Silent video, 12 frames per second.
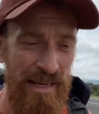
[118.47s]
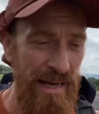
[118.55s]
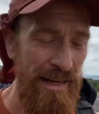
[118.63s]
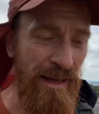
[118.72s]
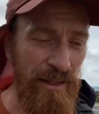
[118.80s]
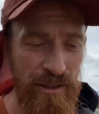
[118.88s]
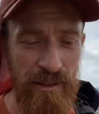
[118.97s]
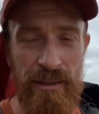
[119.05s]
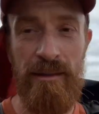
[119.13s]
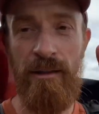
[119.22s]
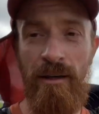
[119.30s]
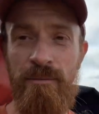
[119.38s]
and actually
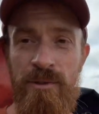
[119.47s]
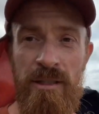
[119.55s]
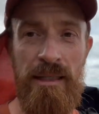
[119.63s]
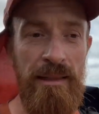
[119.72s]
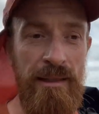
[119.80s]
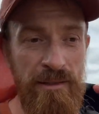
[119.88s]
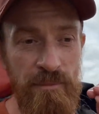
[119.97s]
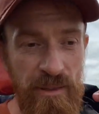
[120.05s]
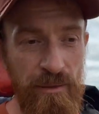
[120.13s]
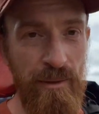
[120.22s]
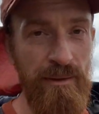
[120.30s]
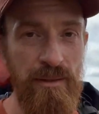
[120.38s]
it leads me
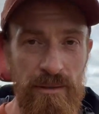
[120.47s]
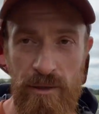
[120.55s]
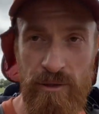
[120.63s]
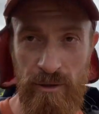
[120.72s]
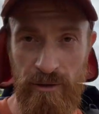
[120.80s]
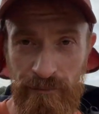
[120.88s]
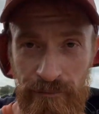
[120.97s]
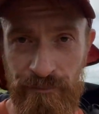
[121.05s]
to a decision.